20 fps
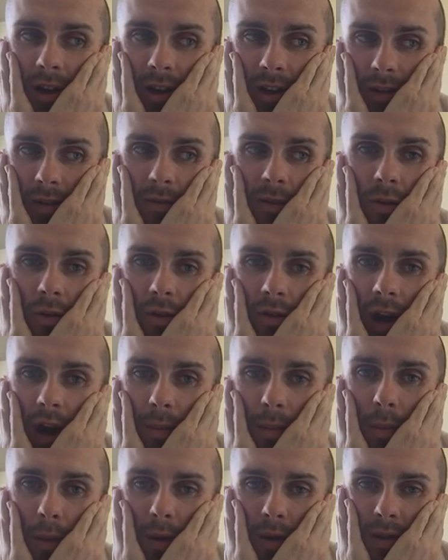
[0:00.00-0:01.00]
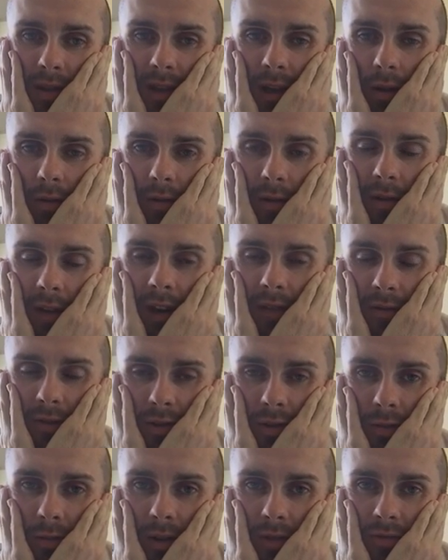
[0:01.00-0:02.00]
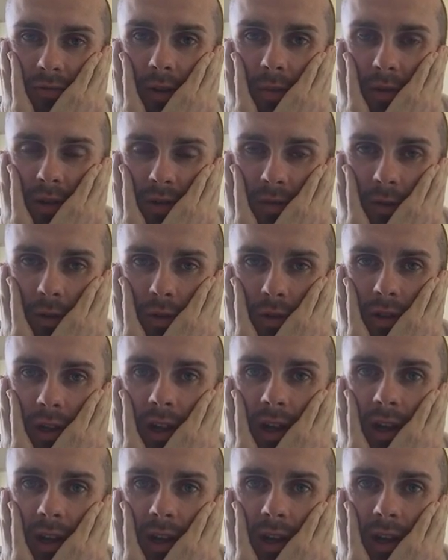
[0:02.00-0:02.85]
You feel crap about yourself if you're living too much rubbish food.